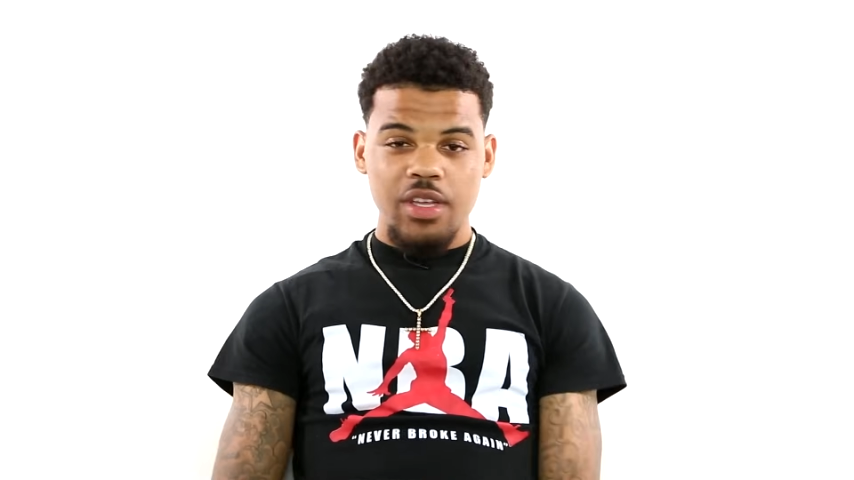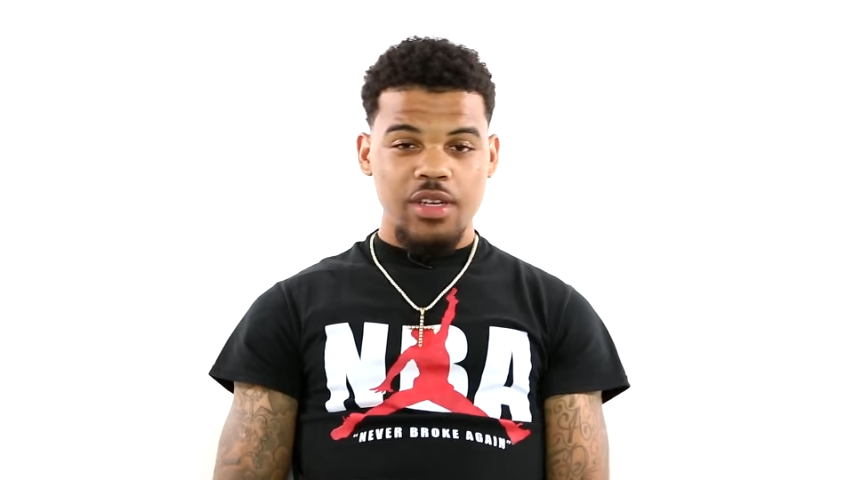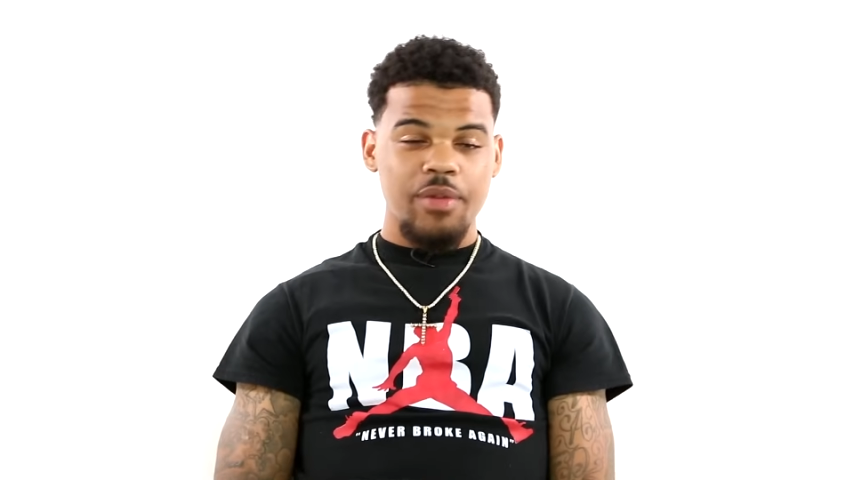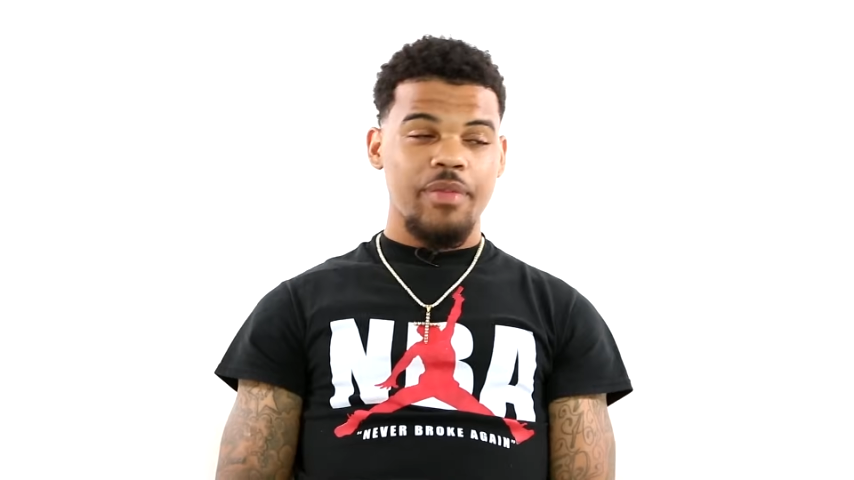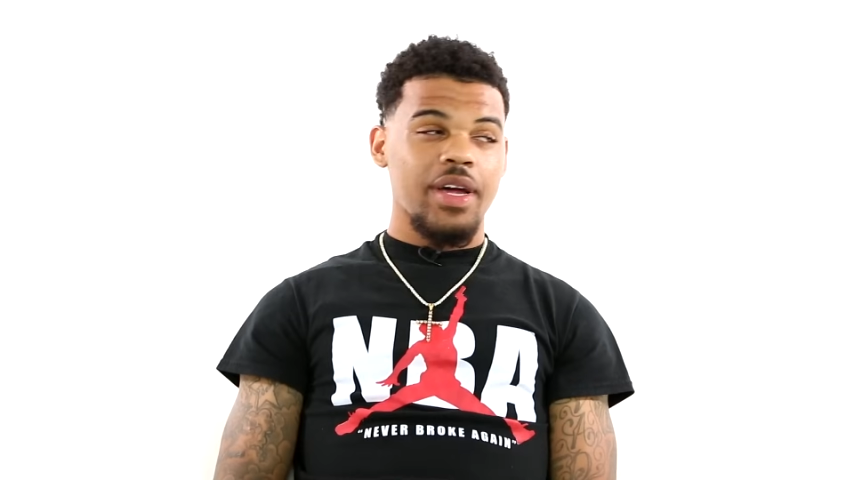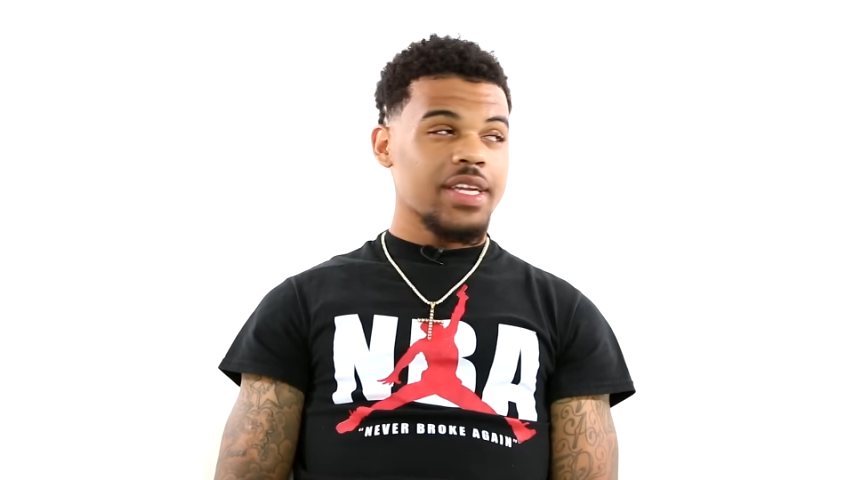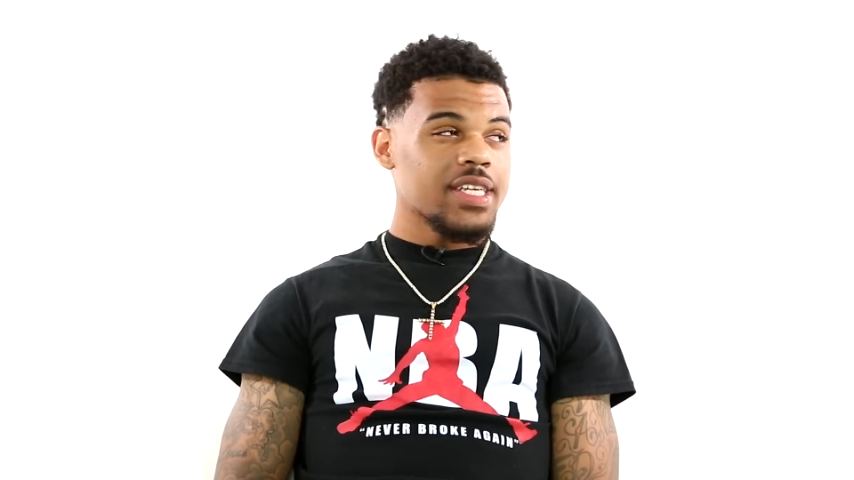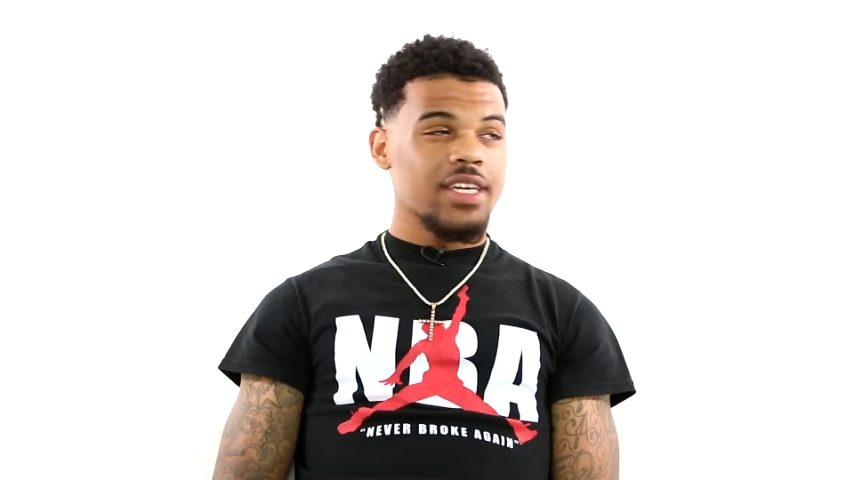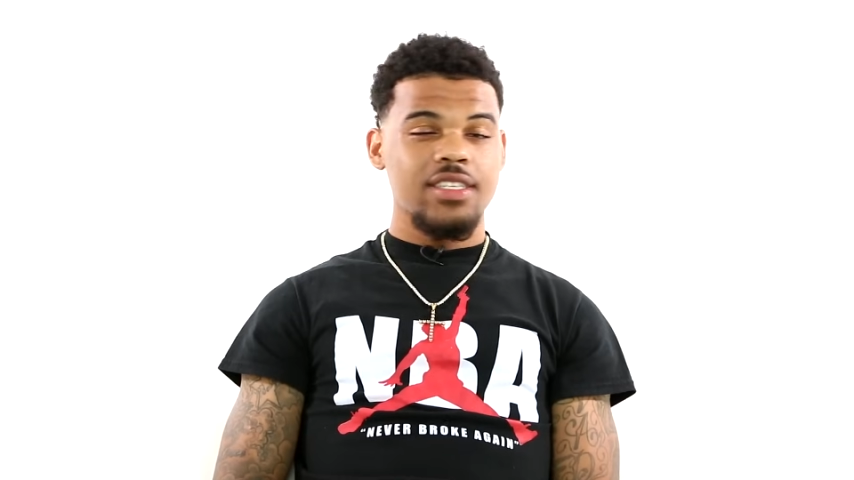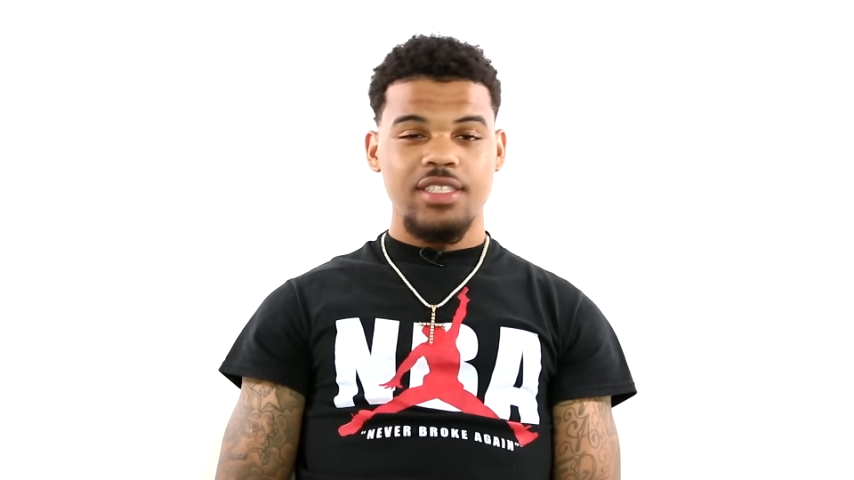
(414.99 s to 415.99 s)
getting them by the
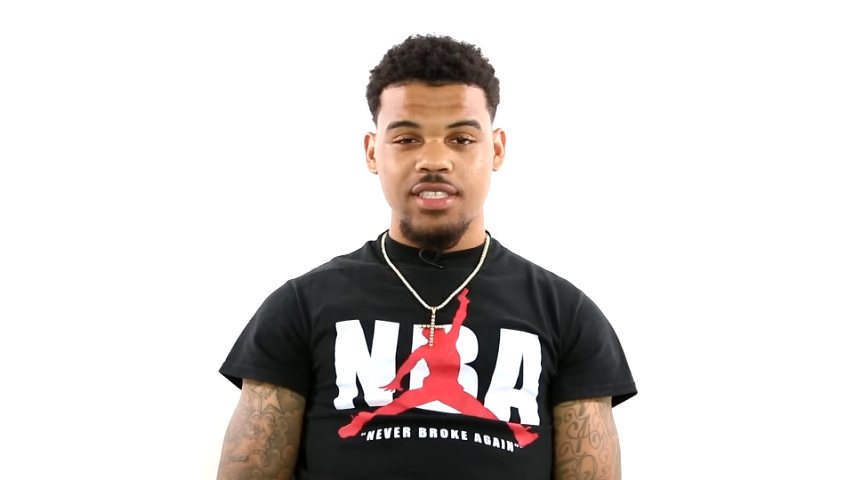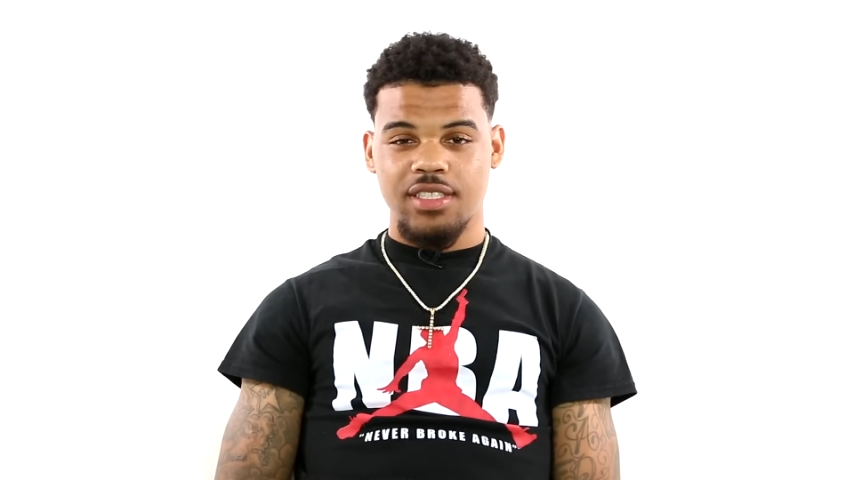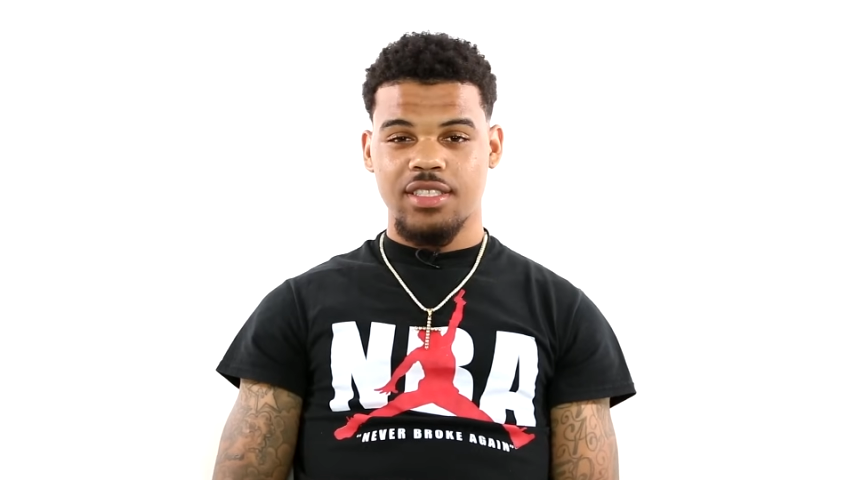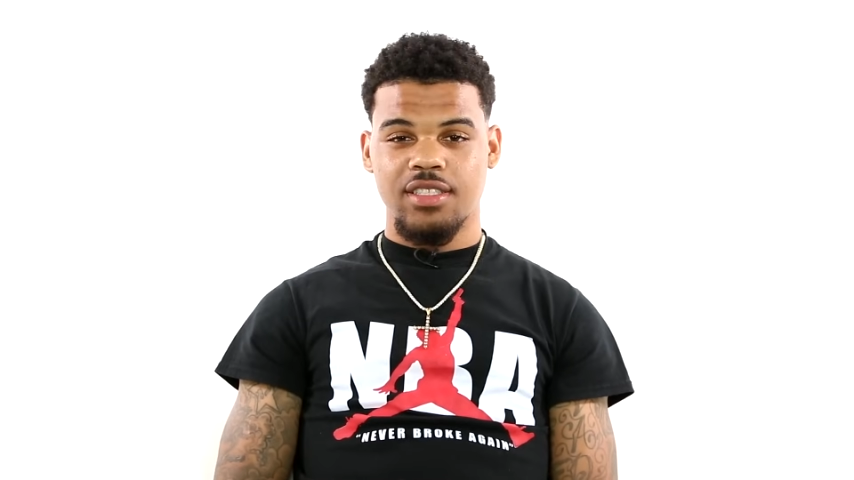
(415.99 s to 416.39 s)
cases.